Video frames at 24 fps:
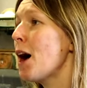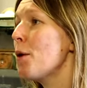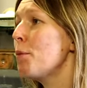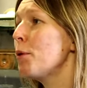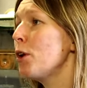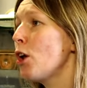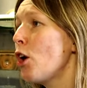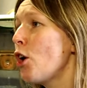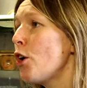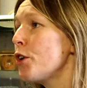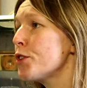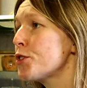that
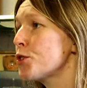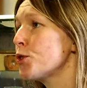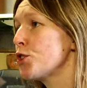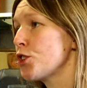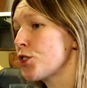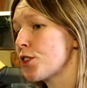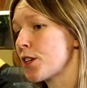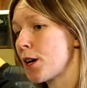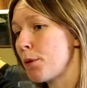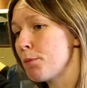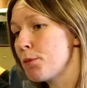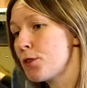will also
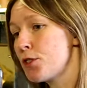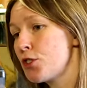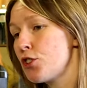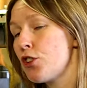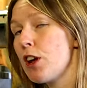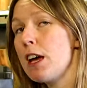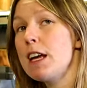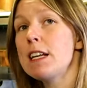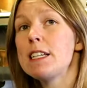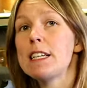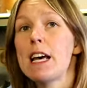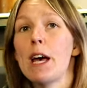just come
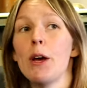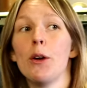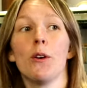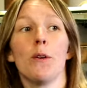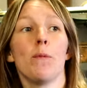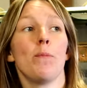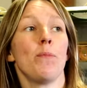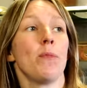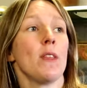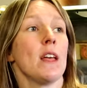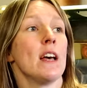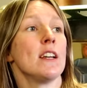straight
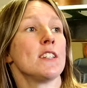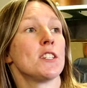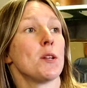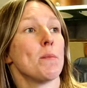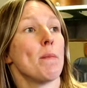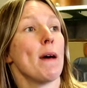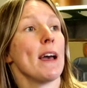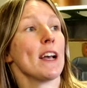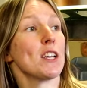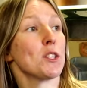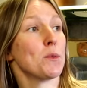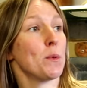down to
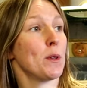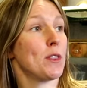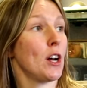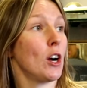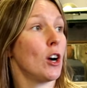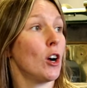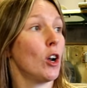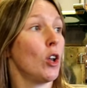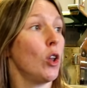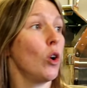mix with our